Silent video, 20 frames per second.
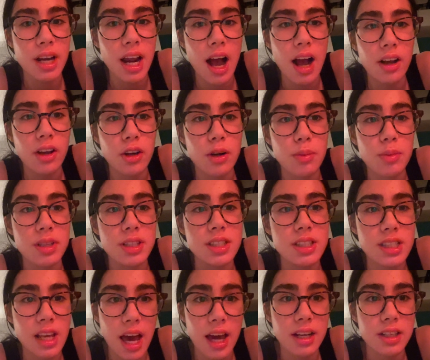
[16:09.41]
not gonna be
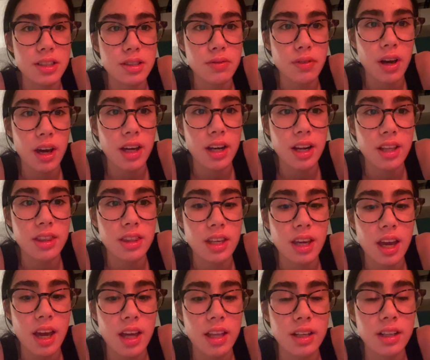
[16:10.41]
satisfied at
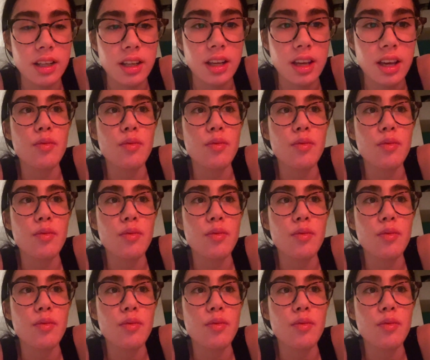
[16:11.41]
the end.